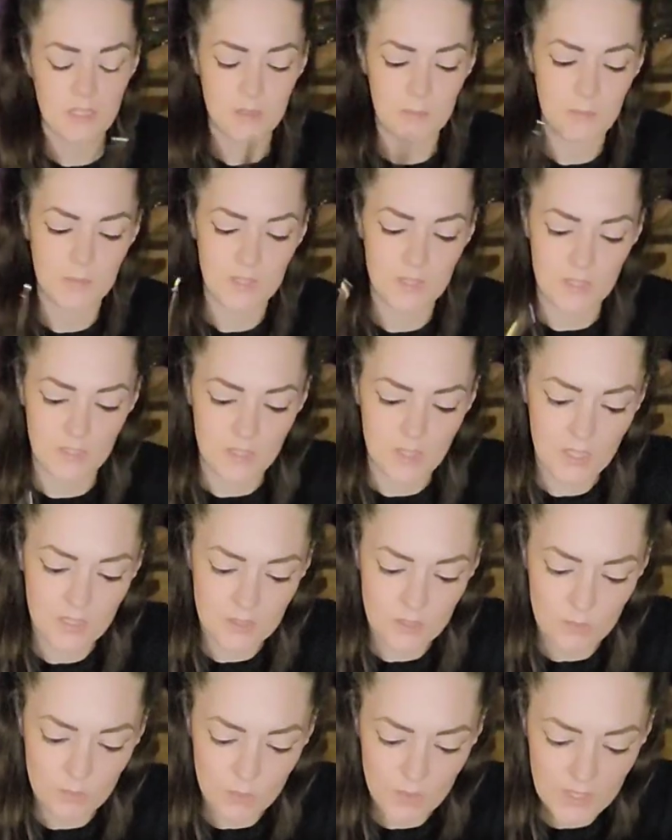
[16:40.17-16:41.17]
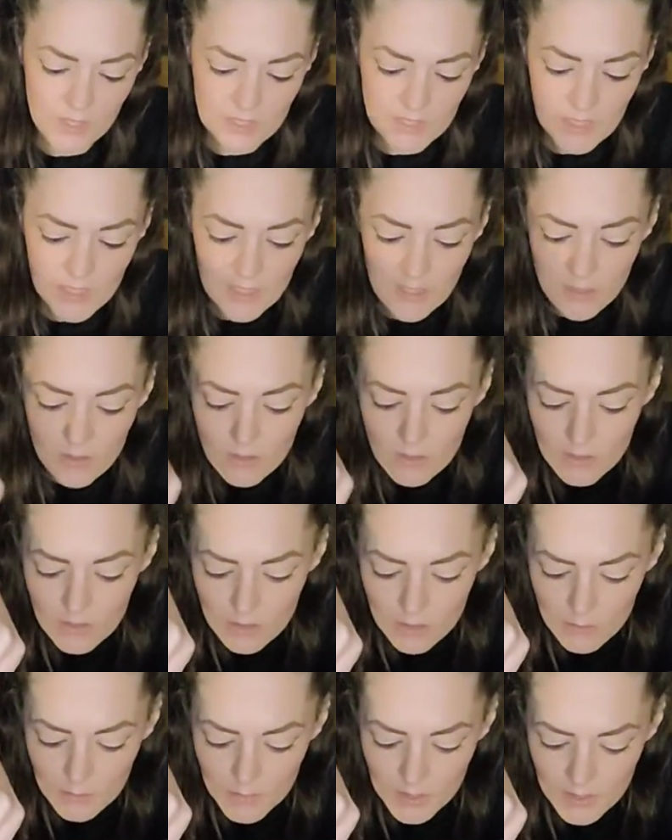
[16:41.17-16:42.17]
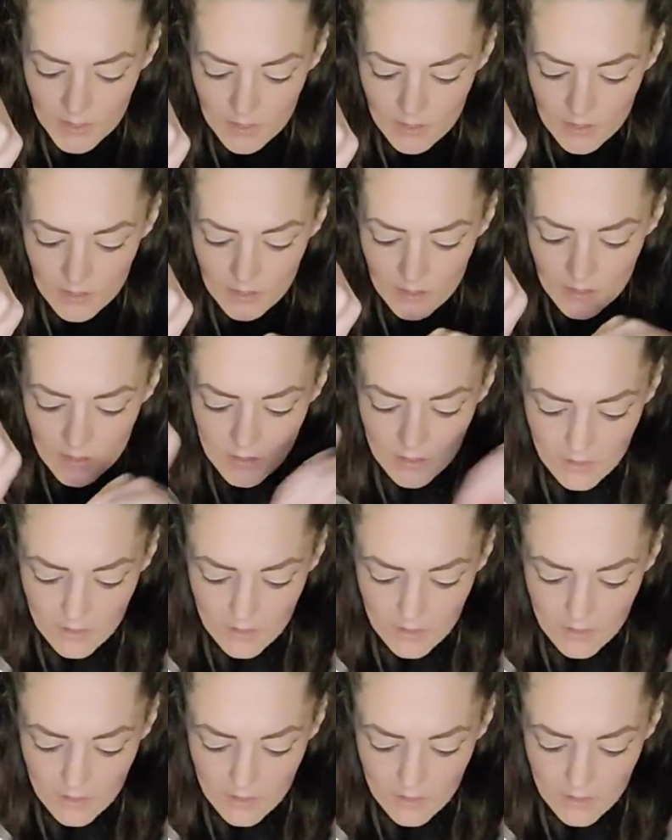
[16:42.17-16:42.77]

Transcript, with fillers: I'm going to cut the wick down a little bit.